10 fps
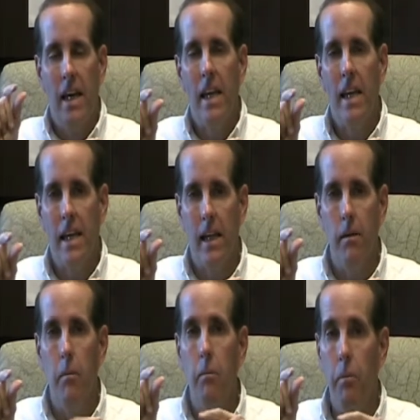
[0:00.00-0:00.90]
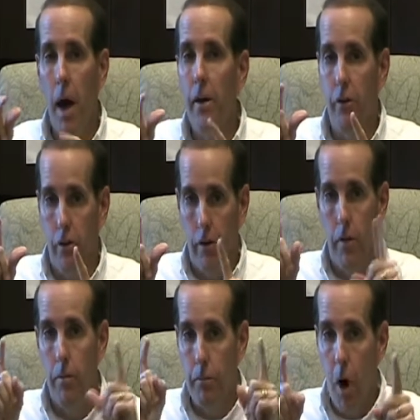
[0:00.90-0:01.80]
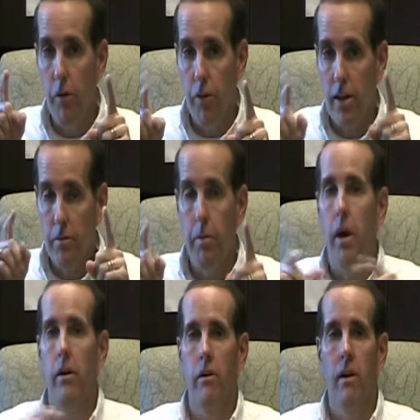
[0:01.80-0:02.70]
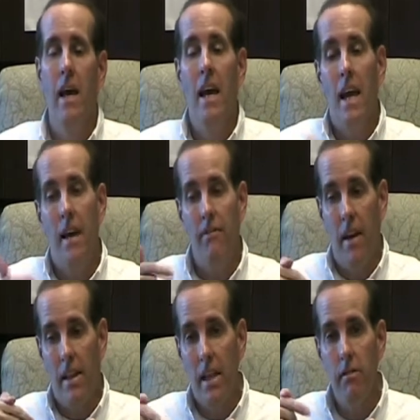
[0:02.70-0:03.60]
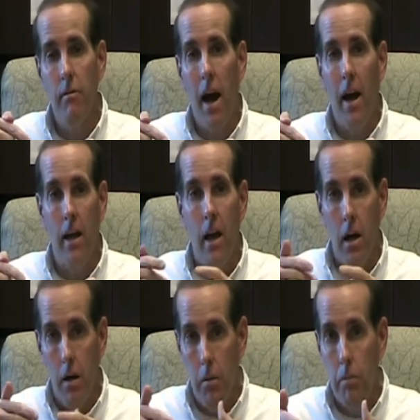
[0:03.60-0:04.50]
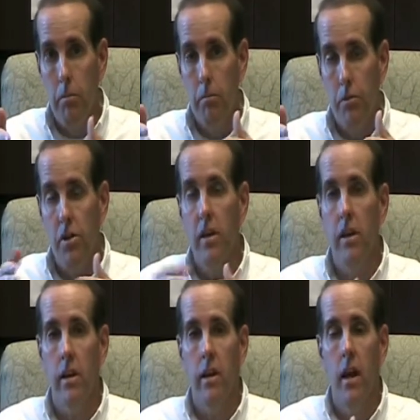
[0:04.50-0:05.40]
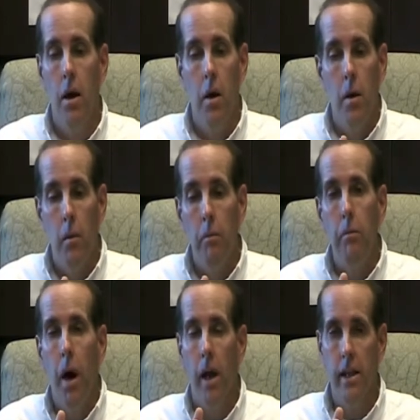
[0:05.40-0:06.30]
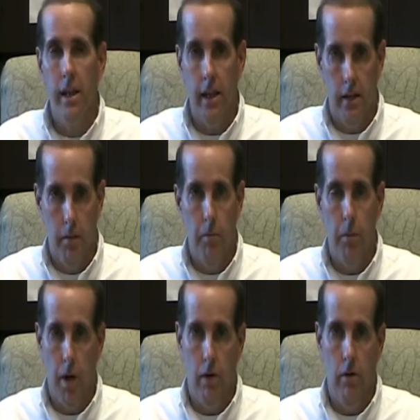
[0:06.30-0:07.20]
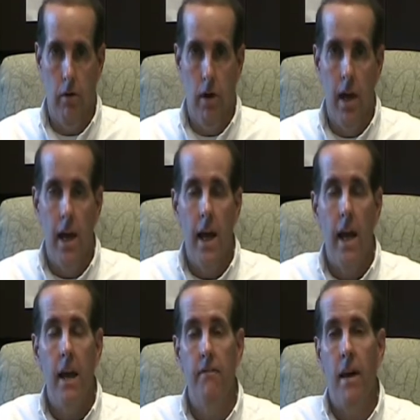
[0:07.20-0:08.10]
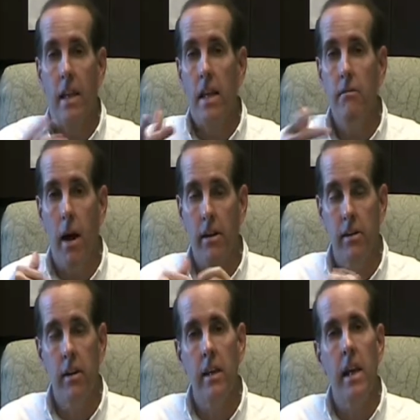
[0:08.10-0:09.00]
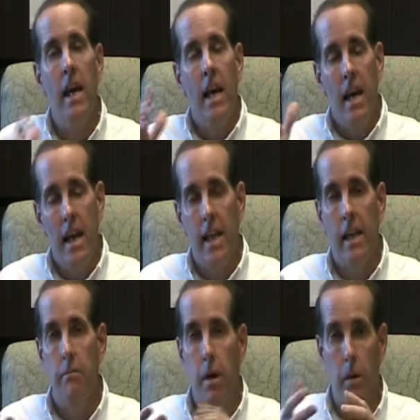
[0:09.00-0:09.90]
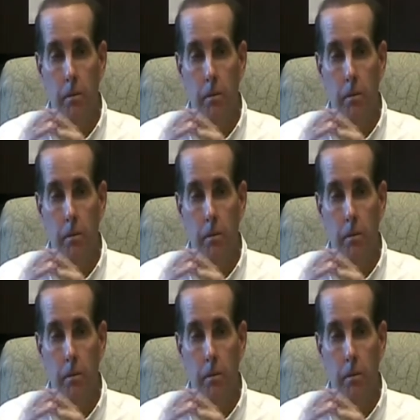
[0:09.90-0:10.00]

hitting it better, ball flight's better. If they leave my tee putting it better. If they leave my tee hitting a better